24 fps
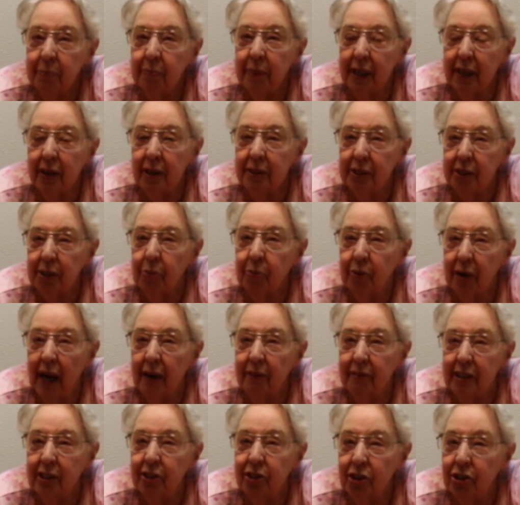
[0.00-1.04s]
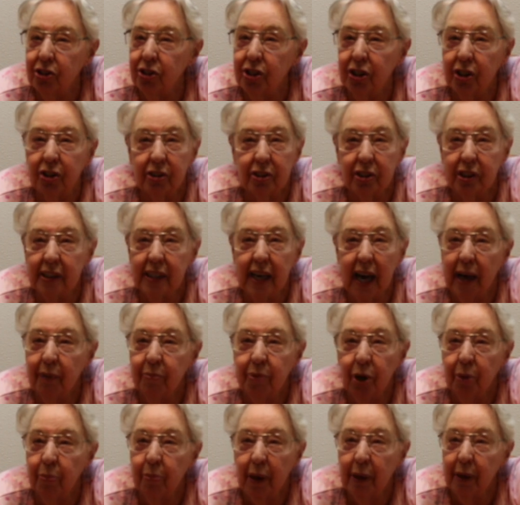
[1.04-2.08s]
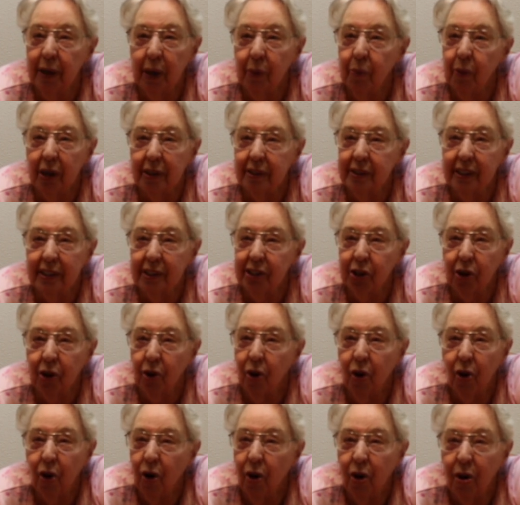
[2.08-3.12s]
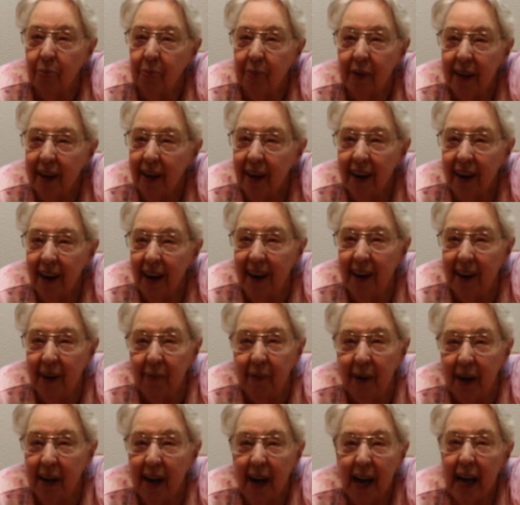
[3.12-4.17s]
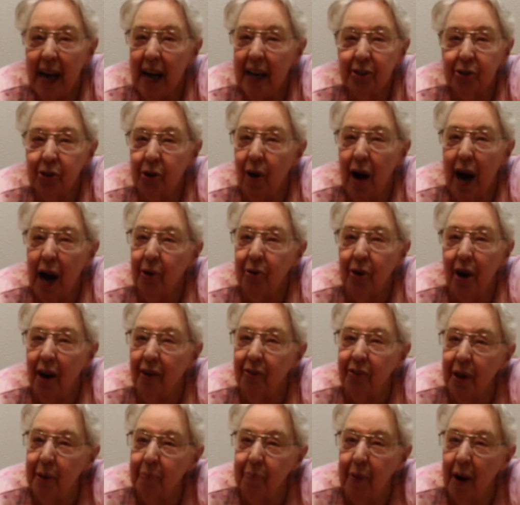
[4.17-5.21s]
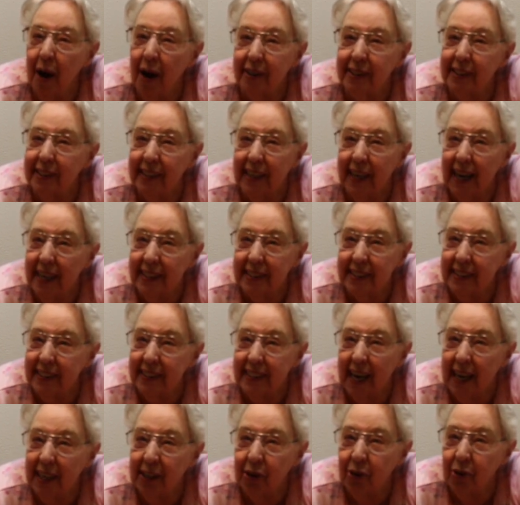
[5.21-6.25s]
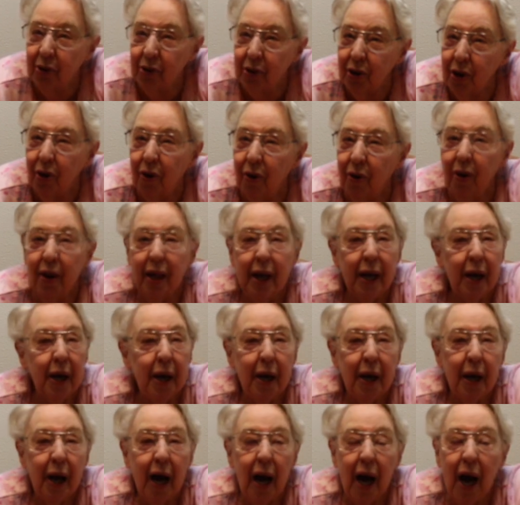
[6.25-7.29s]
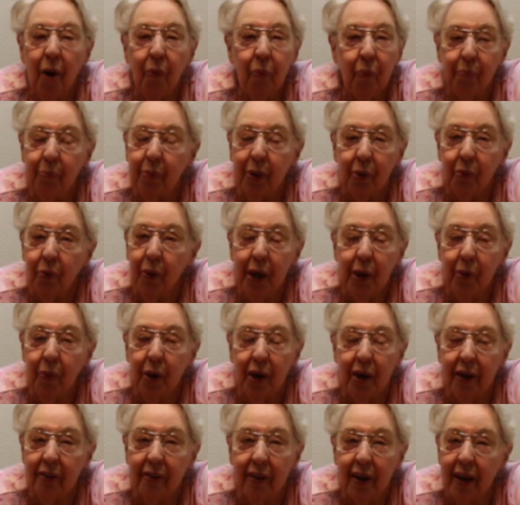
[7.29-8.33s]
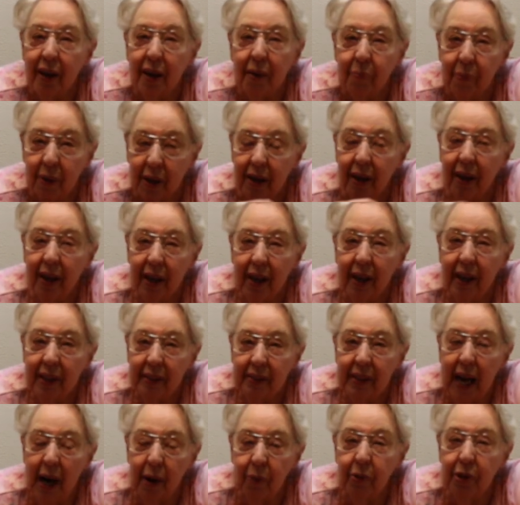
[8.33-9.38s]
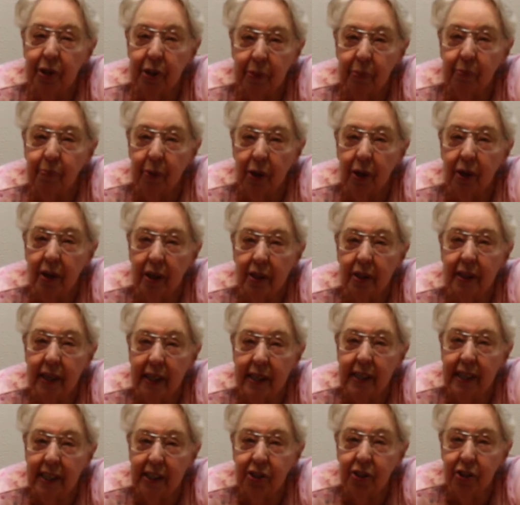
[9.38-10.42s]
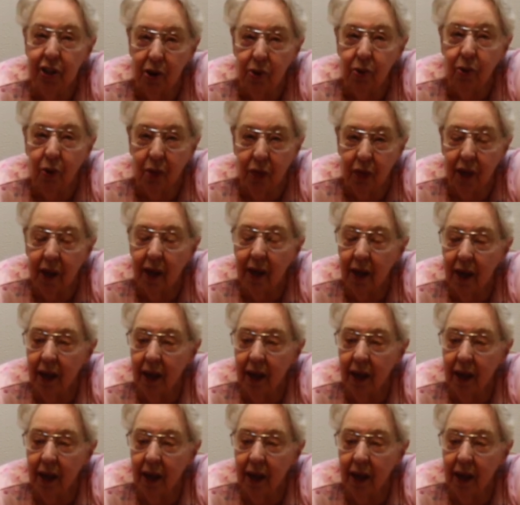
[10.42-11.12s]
because they were having such a good time, nobody wanted to go home. But, so how long the party lasted, I don't know. But we weren't there, but that was Bernard in his youth.